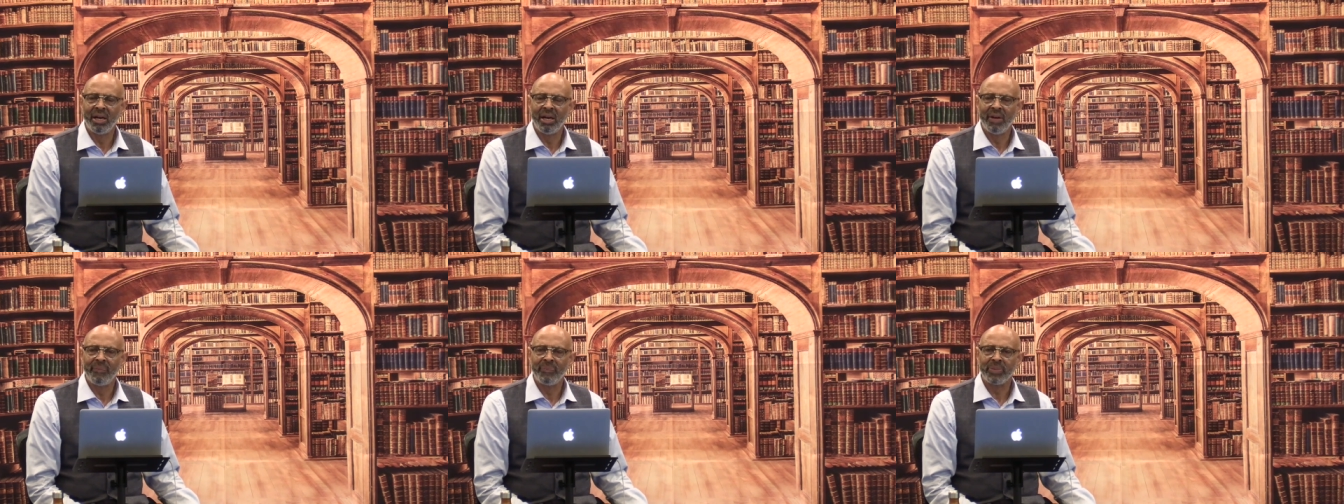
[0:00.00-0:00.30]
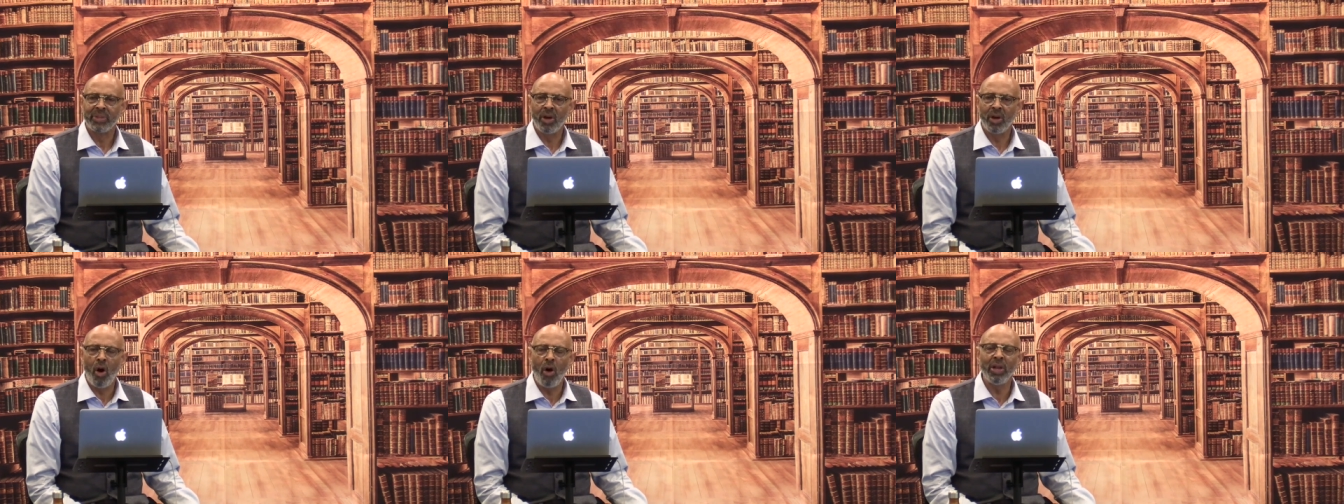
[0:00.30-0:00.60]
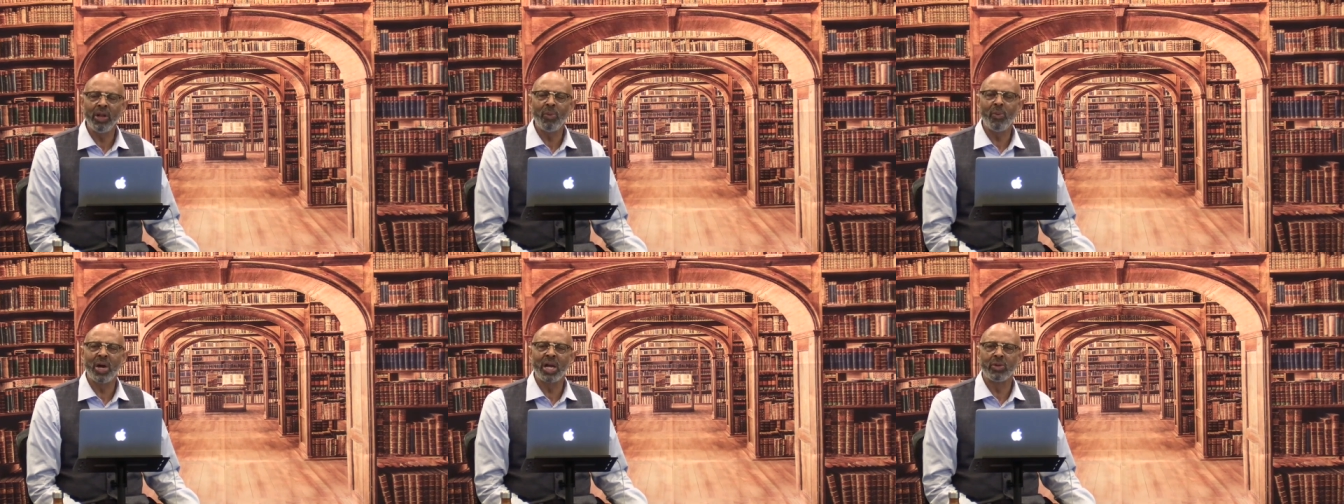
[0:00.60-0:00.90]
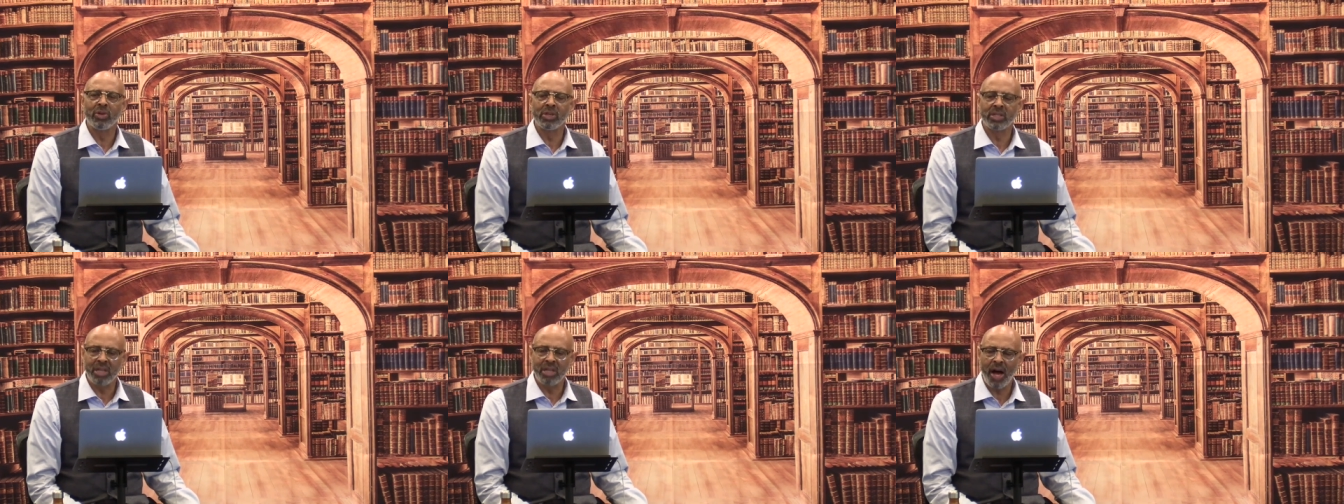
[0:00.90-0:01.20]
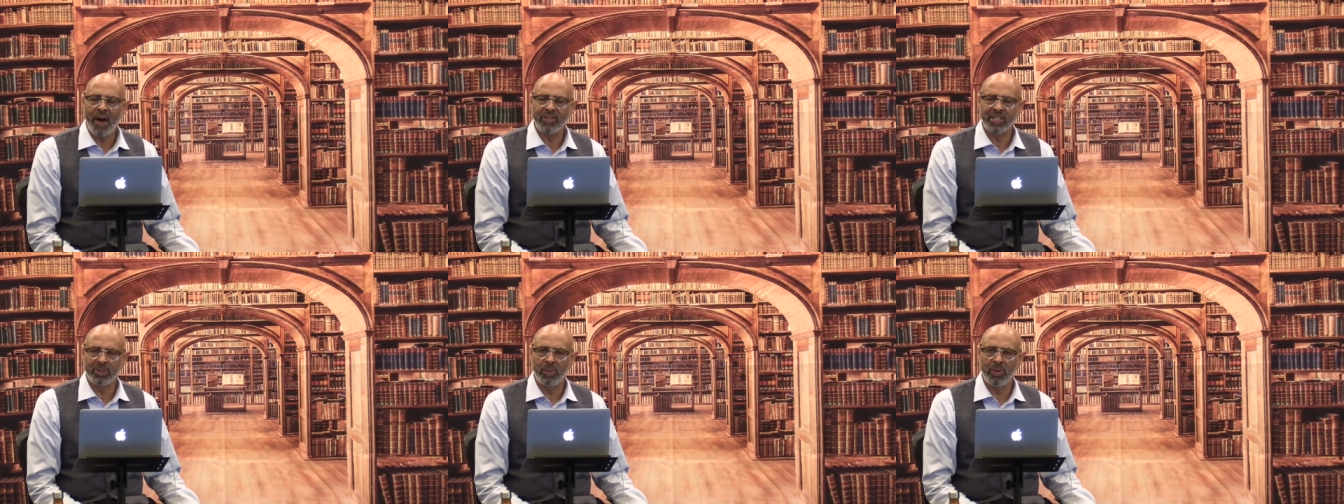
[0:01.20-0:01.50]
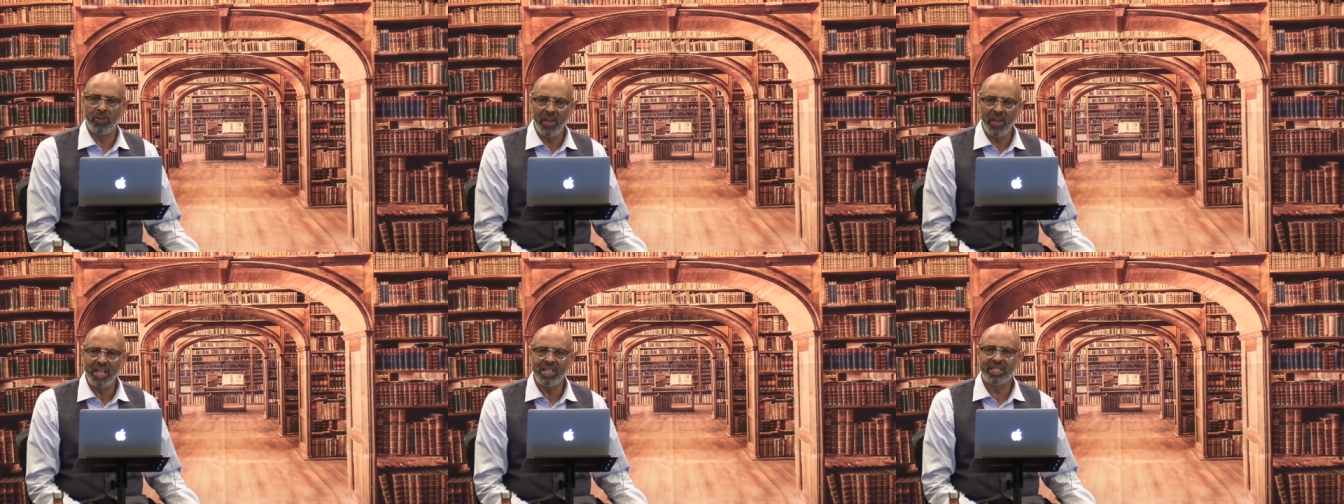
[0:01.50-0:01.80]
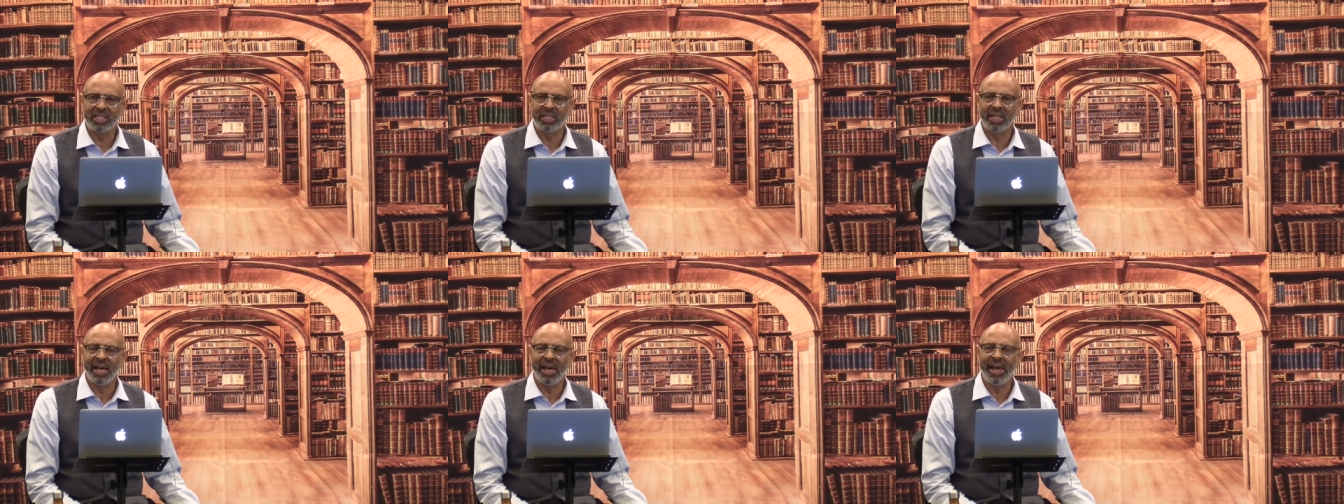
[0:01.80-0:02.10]
The only way to resolve some of these
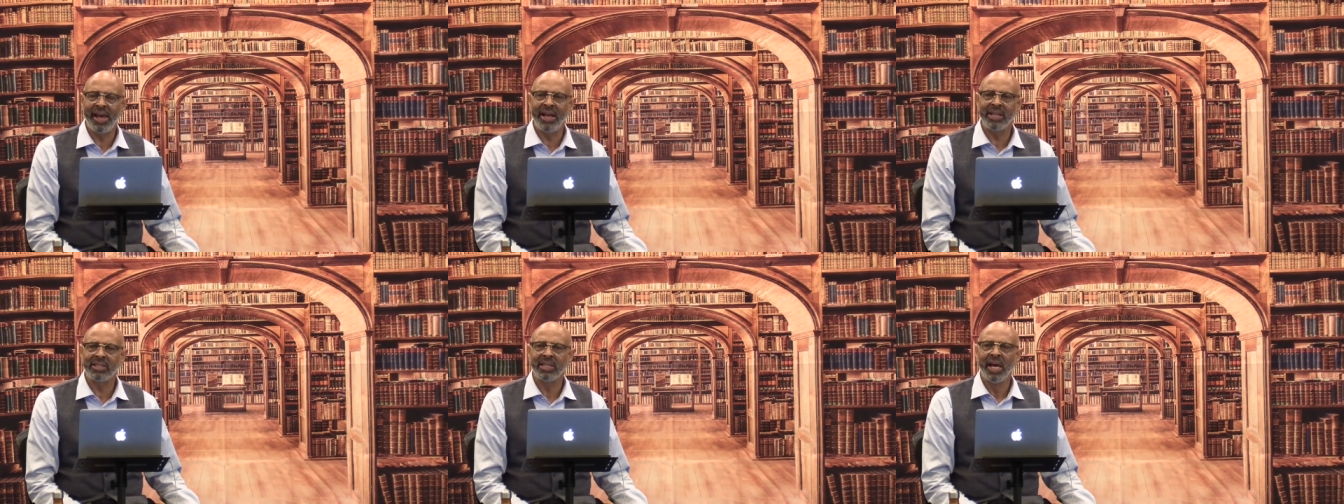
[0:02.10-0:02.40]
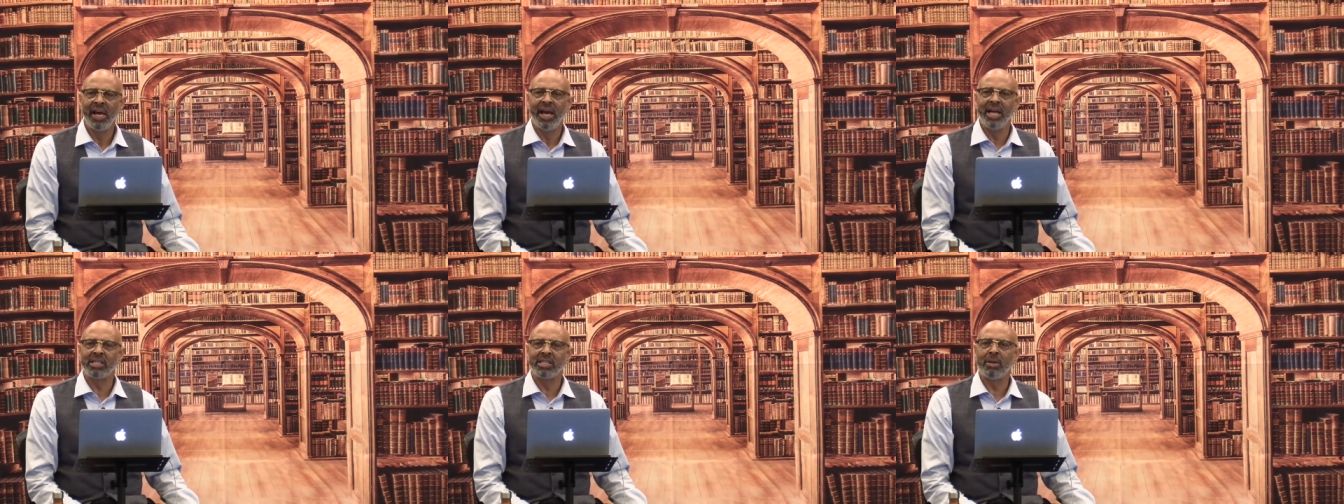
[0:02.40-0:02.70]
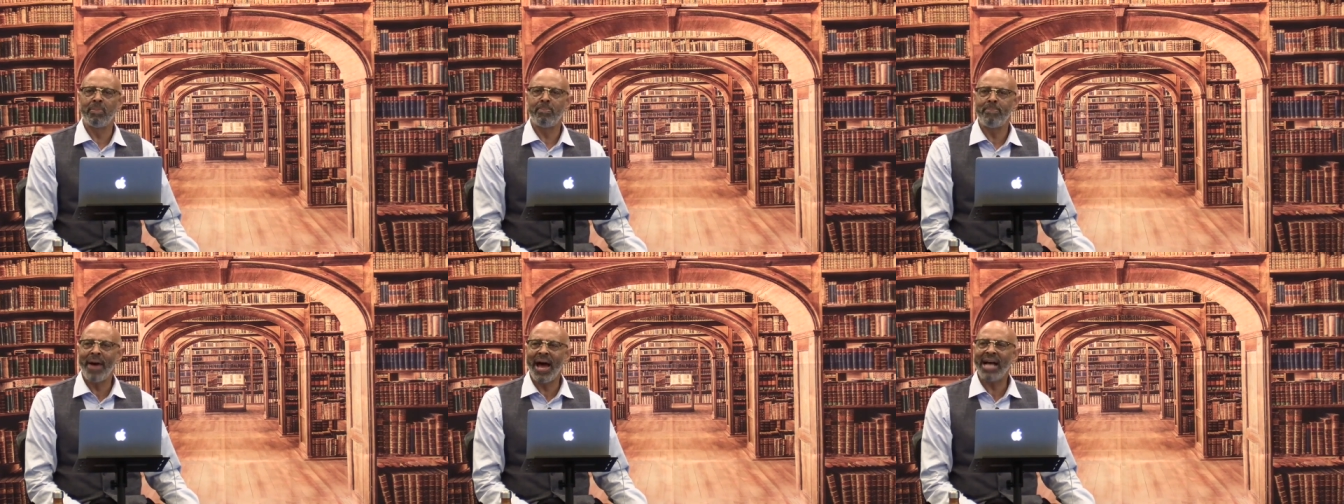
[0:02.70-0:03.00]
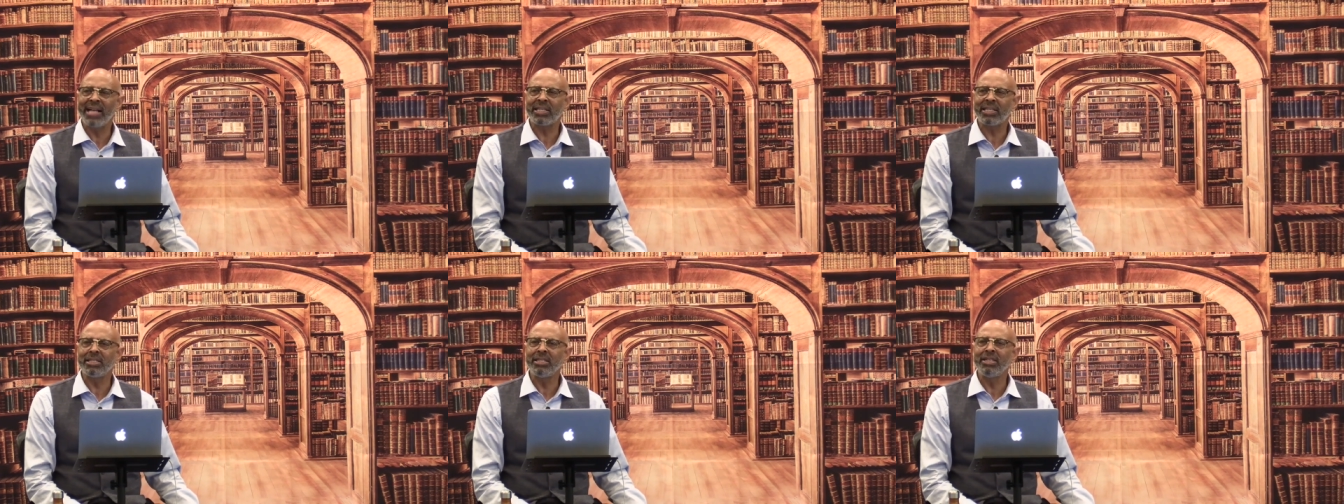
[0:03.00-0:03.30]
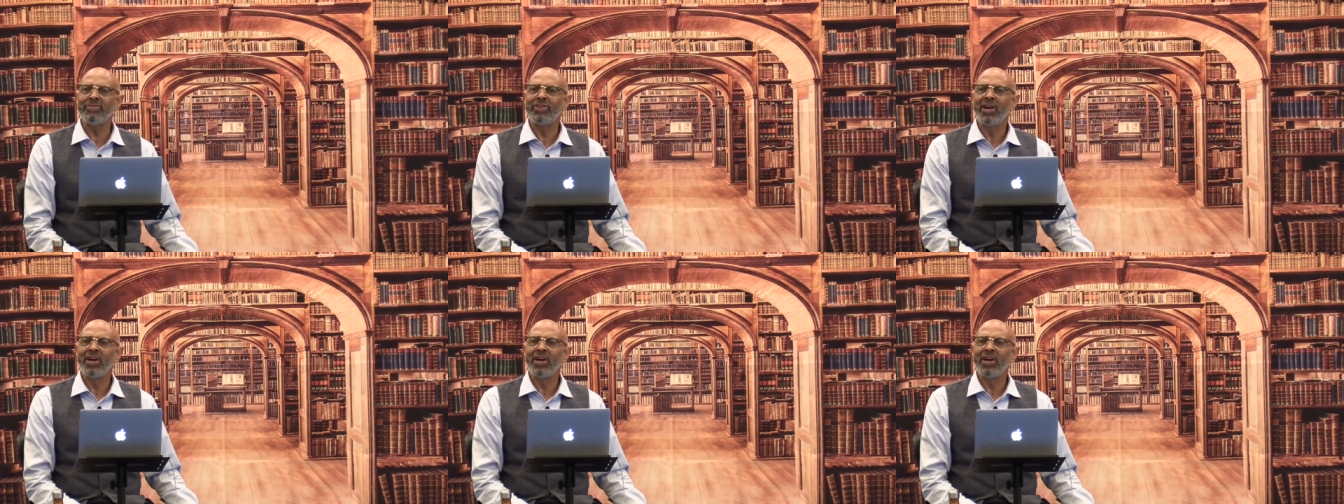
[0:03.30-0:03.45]
things is a massive